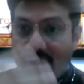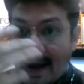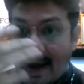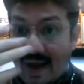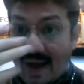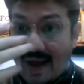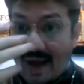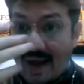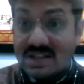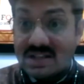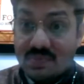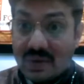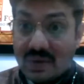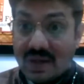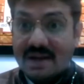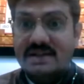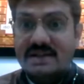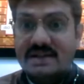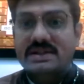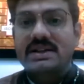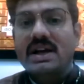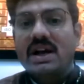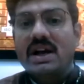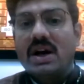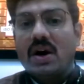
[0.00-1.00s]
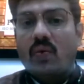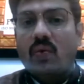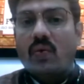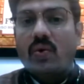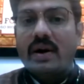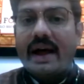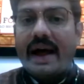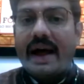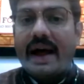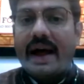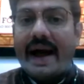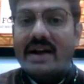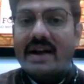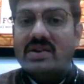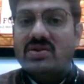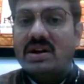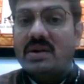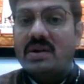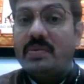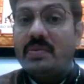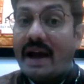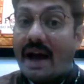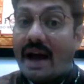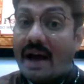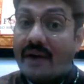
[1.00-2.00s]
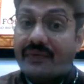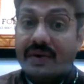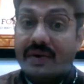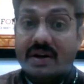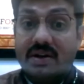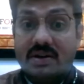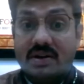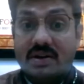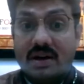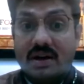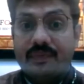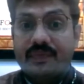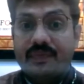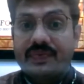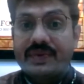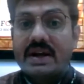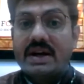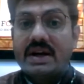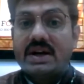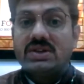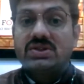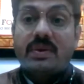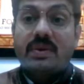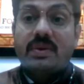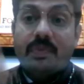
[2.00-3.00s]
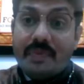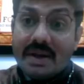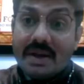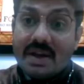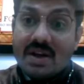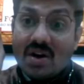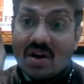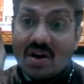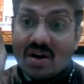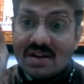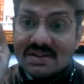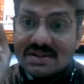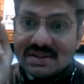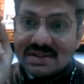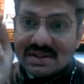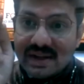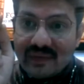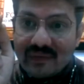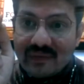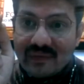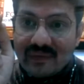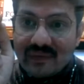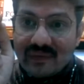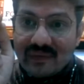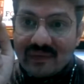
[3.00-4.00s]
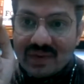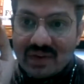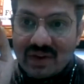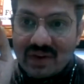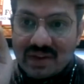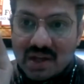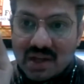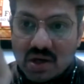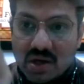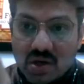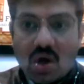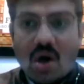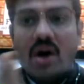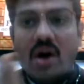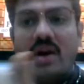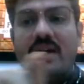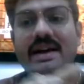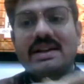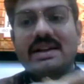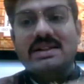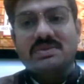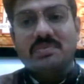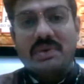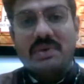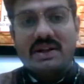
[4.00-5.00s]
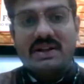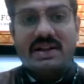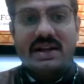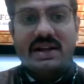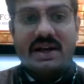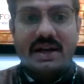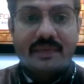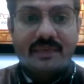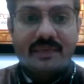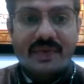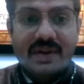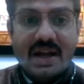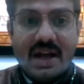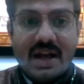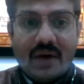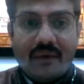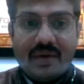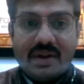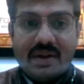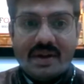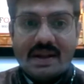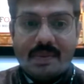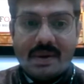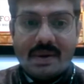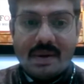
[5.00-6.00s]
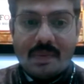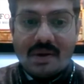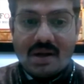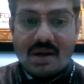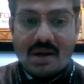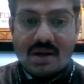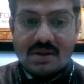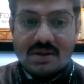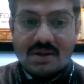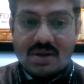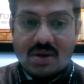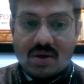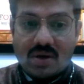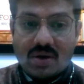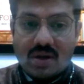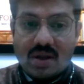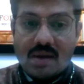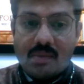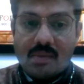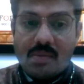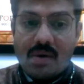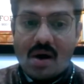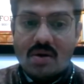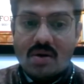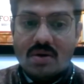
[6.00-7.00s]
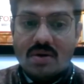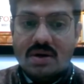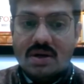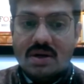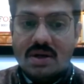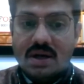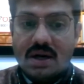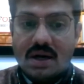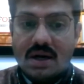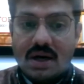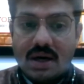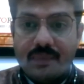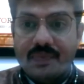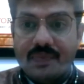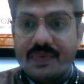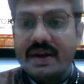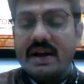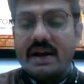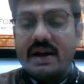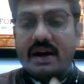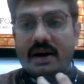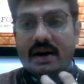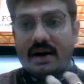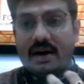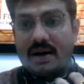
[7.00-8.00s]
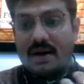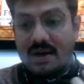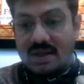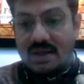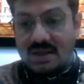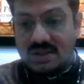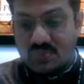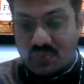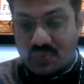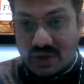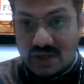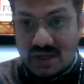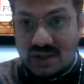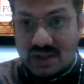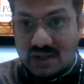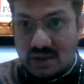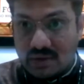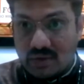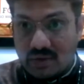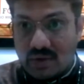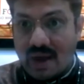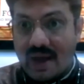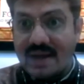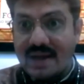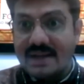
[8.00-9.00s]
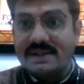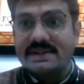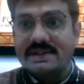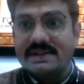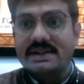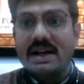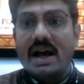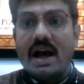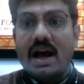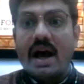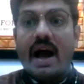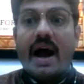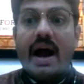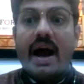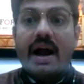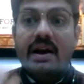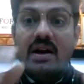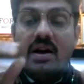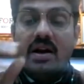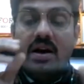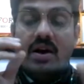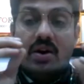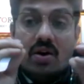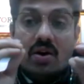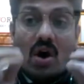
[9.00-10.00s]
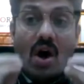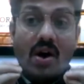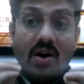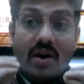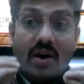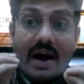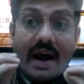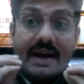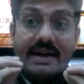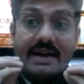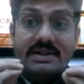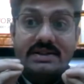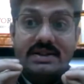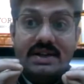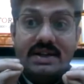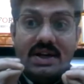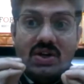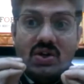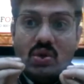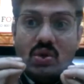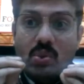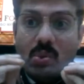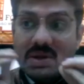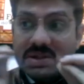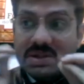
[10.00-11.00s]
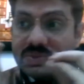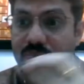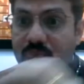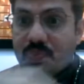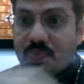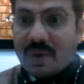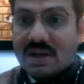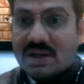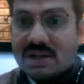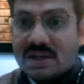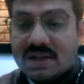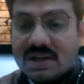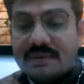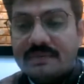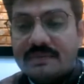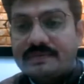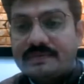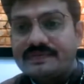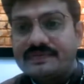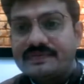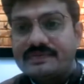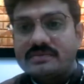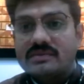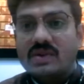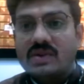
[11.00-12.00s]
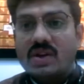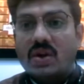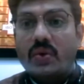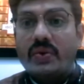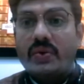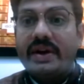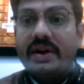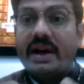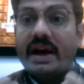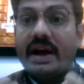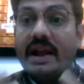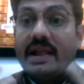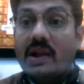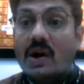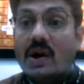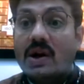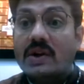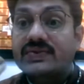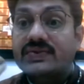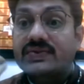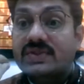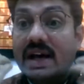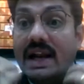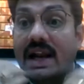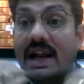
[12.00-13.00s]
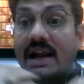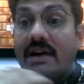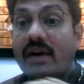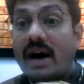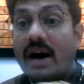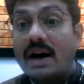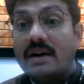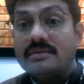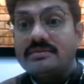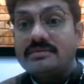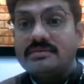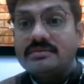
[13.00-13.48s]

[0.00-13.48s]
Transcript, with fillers: aspects would actually be affected. So because in the raw rice method, when the people are talking about uh, uh, spitting the rice and raw rice to be spit, you need a lot of saliva.